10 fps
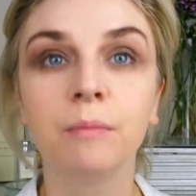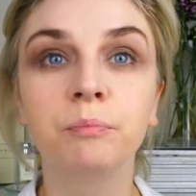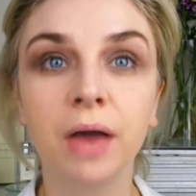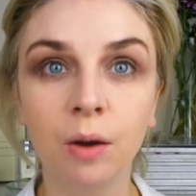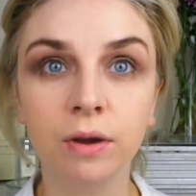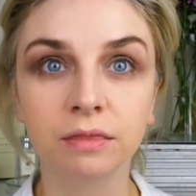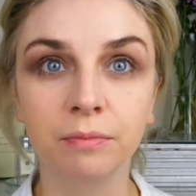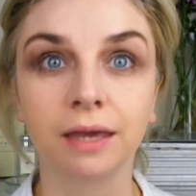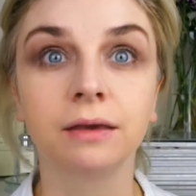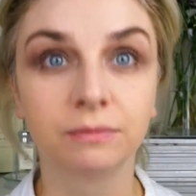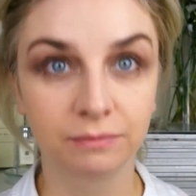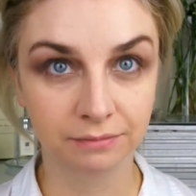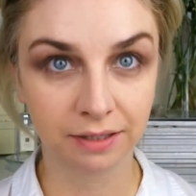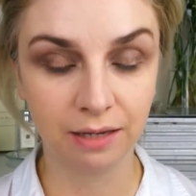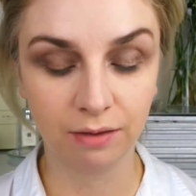Bear with me.
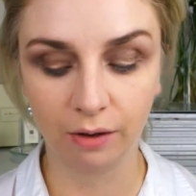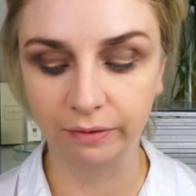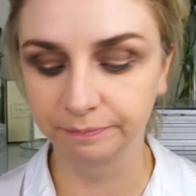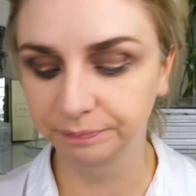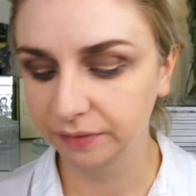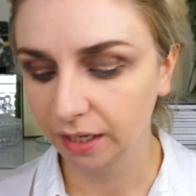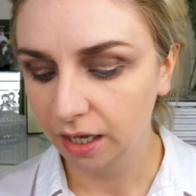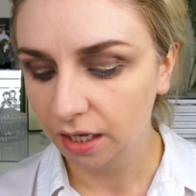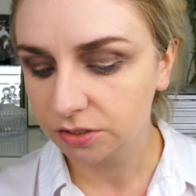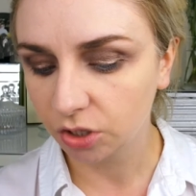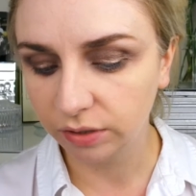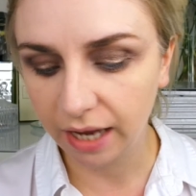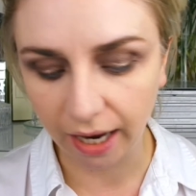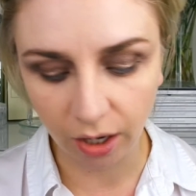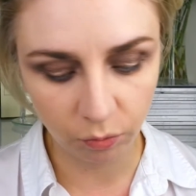Keep going. So
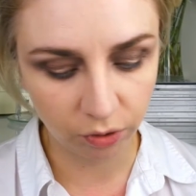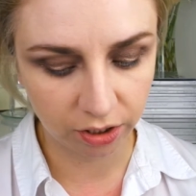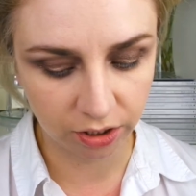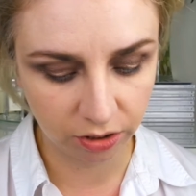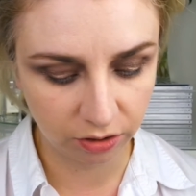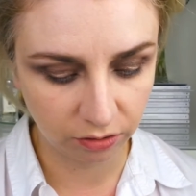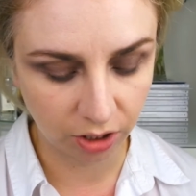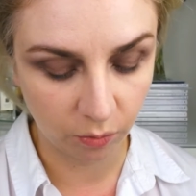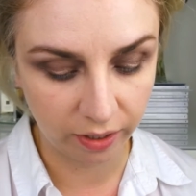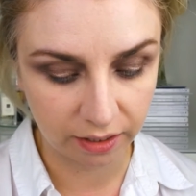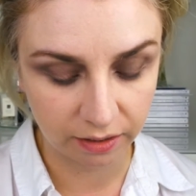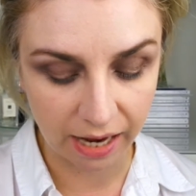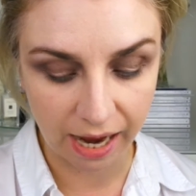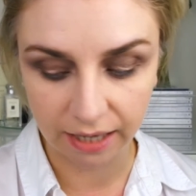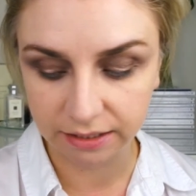now we're going to go in and
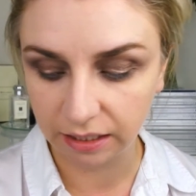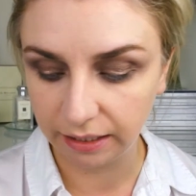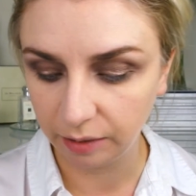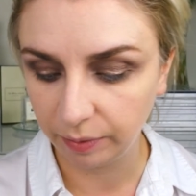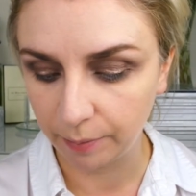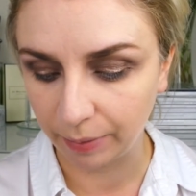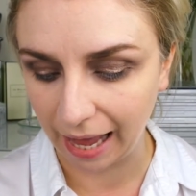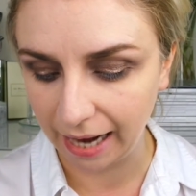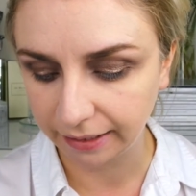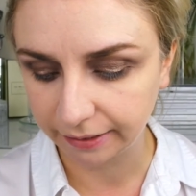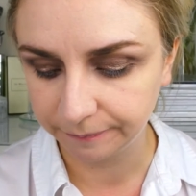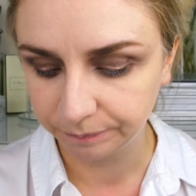add a little bit of black.